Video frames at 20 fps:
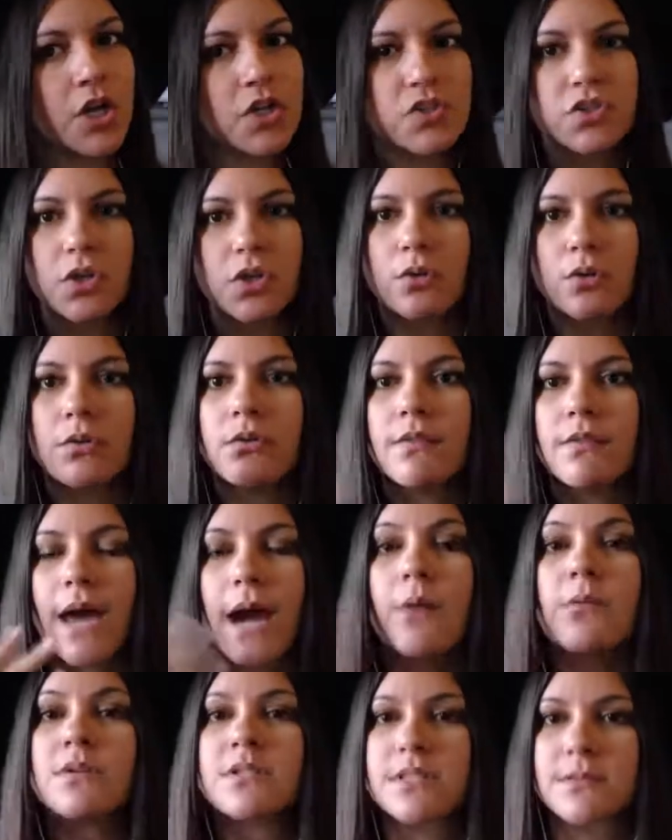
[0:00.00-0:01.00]
So
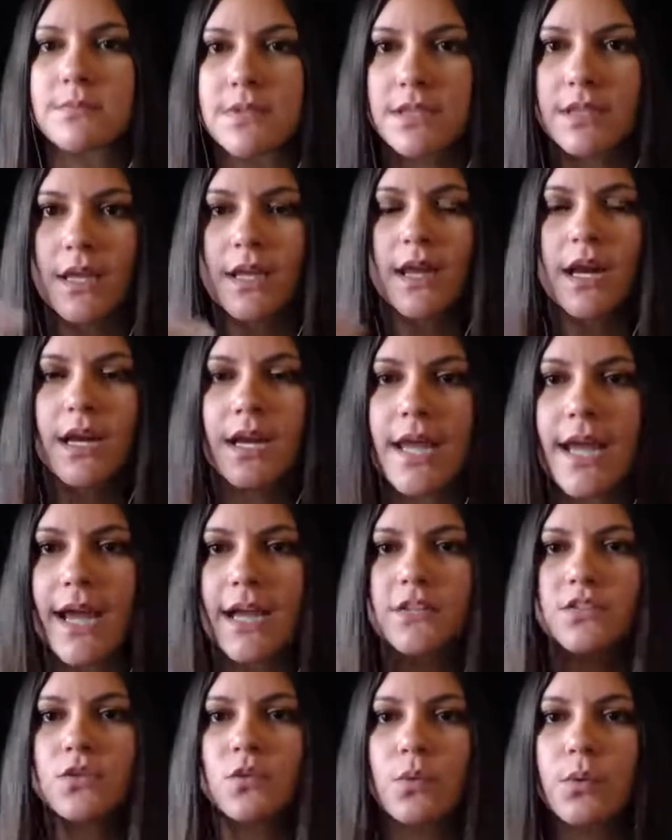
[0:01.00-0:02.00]
that was something that I kind of
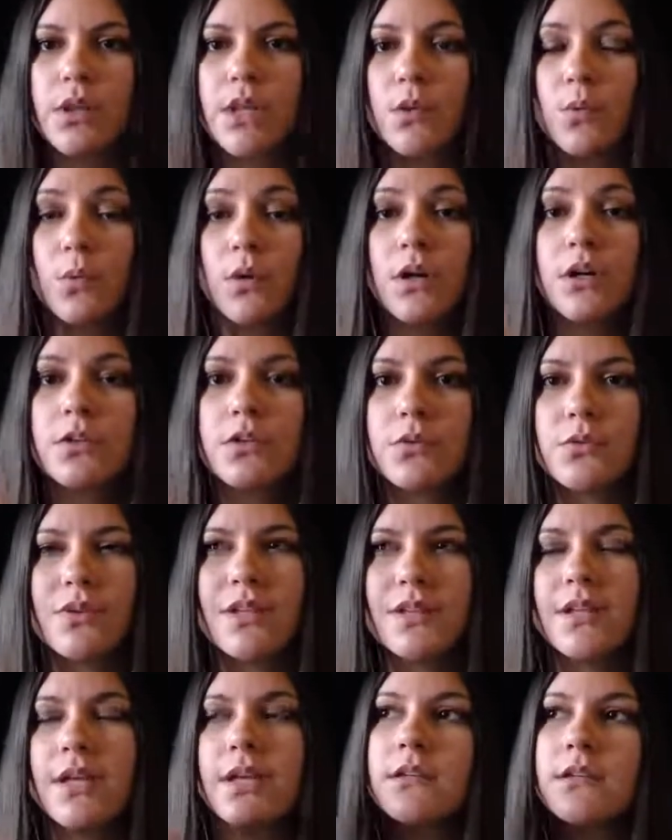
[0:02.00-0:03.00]
had to really work through,
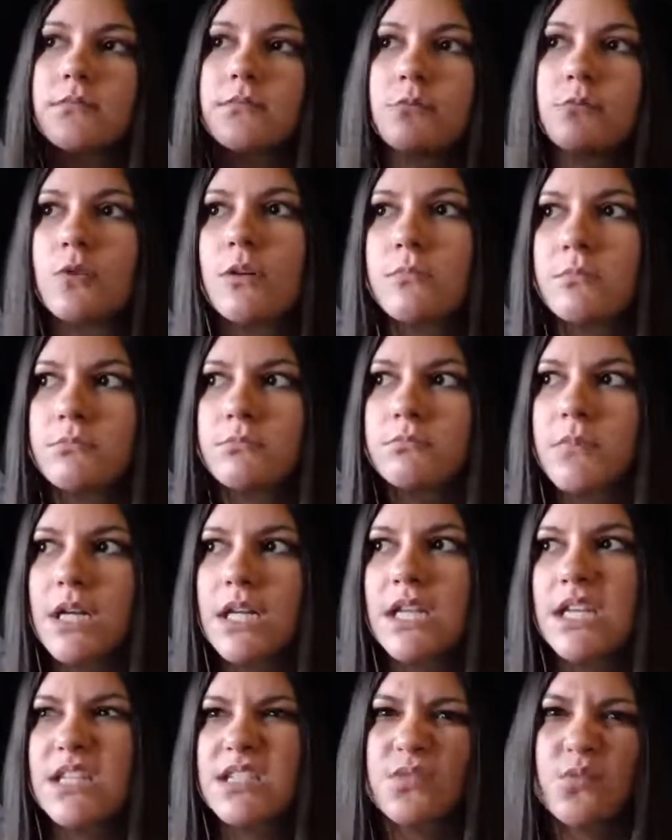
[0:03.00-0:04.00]
that like, well,
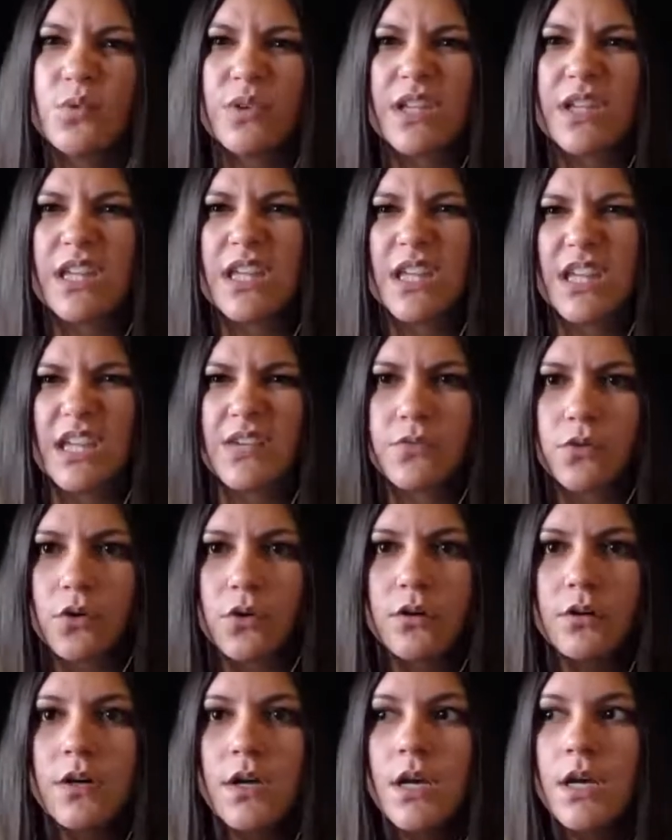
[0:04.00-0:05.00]
money isn't really
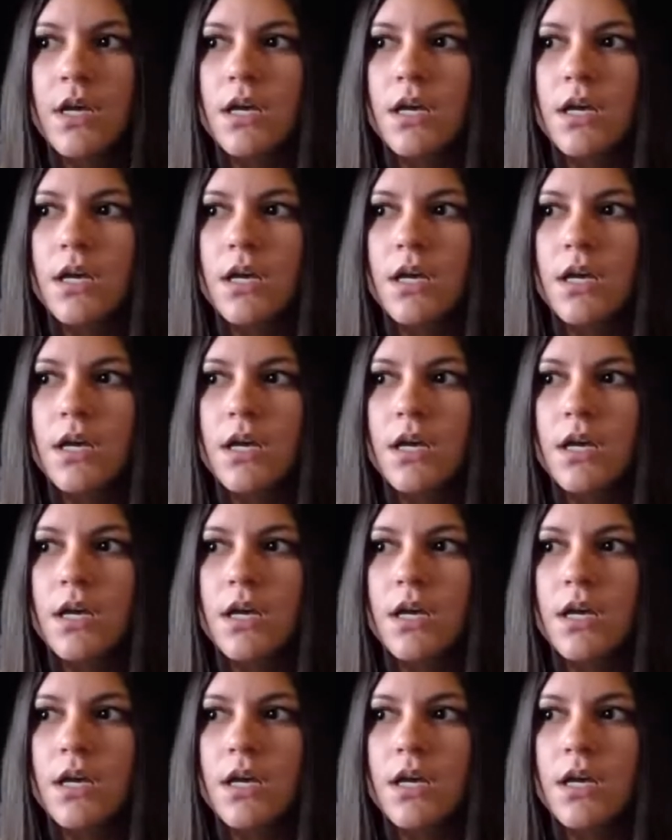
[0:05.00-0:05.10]
evil.